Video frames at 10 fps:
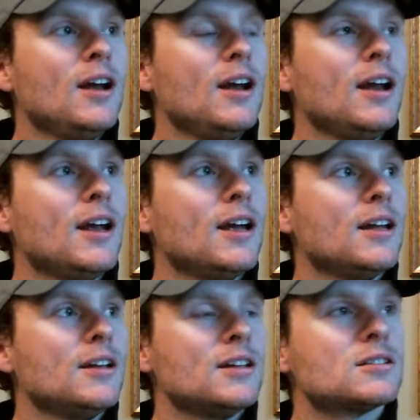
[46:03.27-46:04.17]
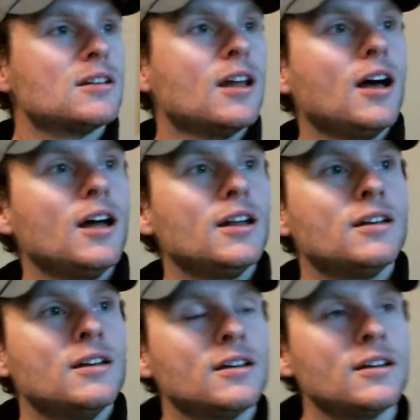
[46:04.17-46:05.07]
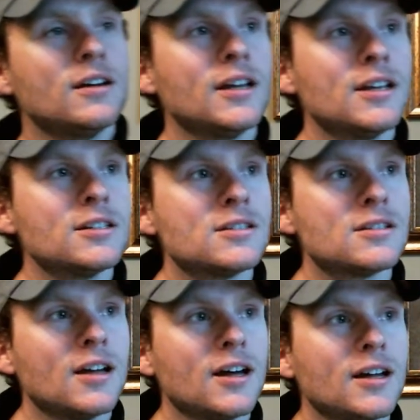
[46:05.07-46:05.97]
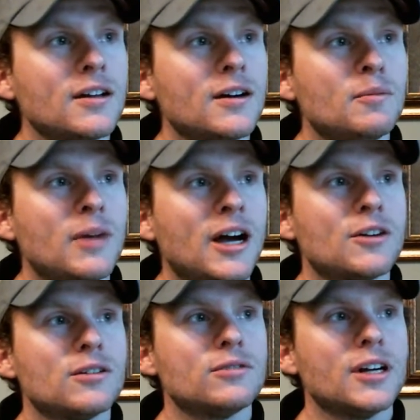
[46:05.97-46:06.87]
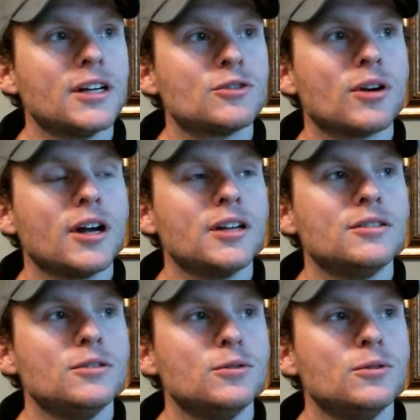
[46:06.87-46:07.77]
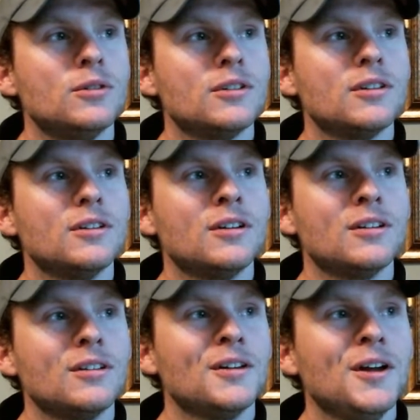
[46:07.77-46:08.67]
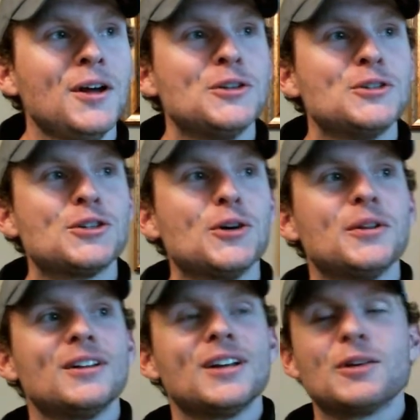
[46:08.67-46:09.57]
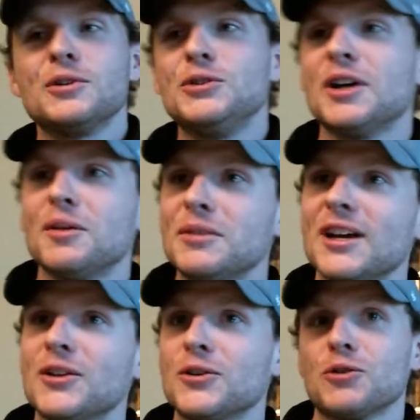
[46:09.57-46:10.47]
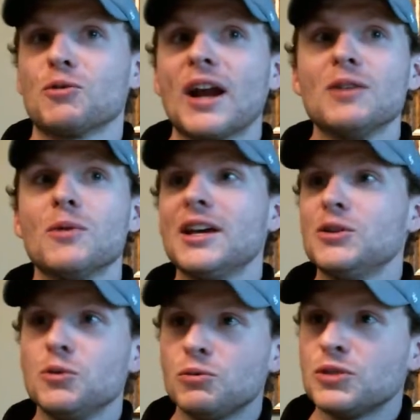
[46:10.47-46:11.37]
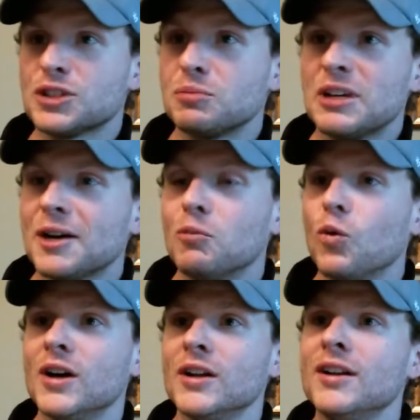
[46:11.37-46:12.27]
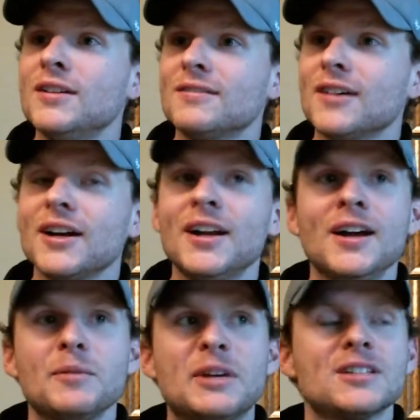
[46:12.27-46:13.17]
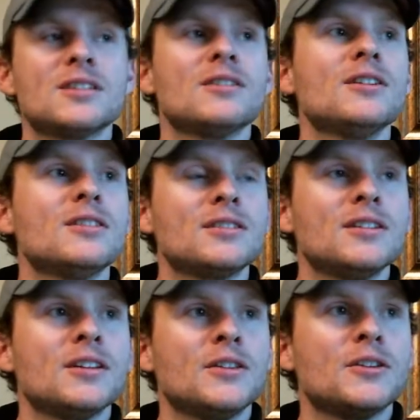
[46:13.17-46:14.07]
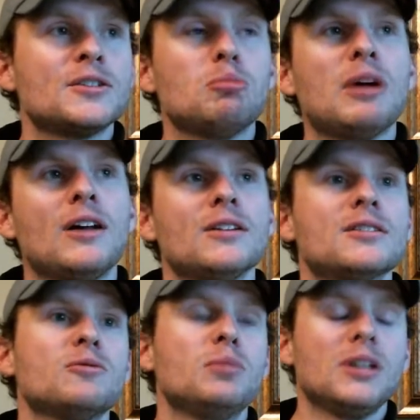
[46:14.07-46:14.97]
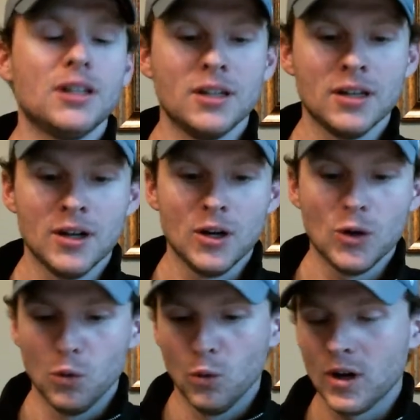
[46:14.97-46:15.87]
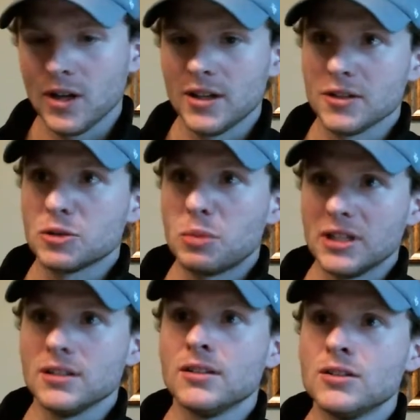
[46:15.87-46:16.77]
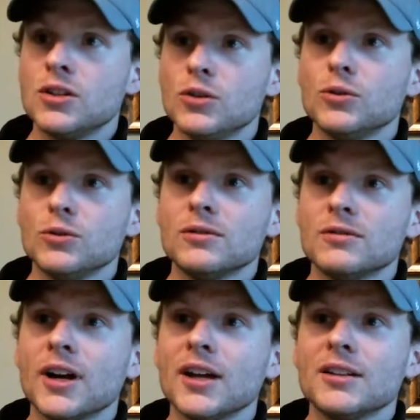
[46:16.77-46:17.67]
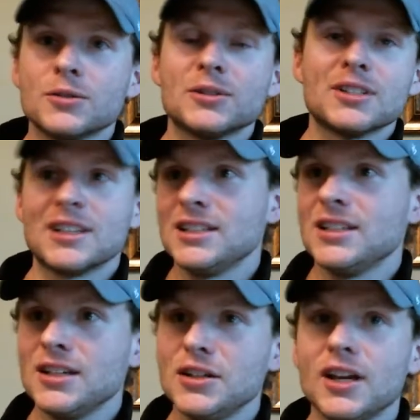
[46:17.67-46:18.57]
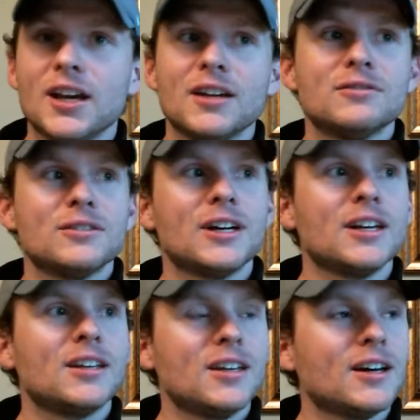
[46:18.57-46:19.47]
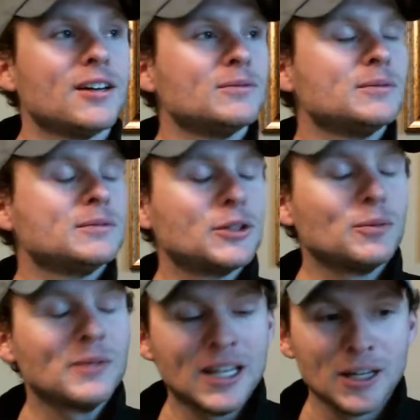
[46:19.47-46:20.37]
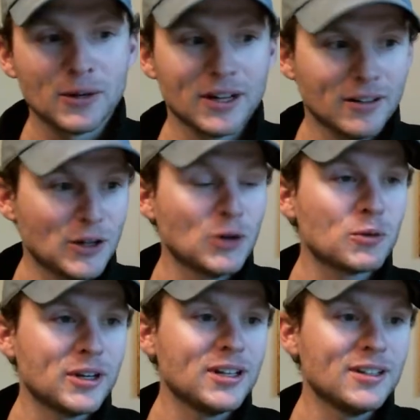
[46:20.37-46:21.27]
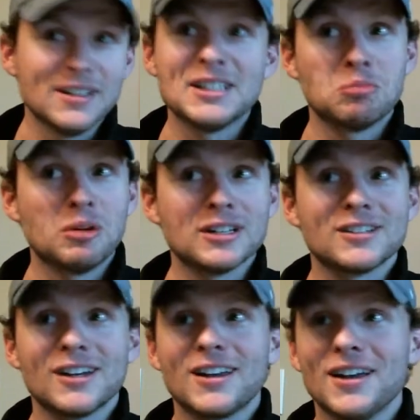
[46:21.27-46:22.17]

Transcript: And it's not, I guess it's not a matter of like trying to show that like when you come together in the right way, you just become one, right? Because there's a balance of being one and there's being two, right? So it's like the yin yang of like, yeah. So anyway, I'll read it as best I can.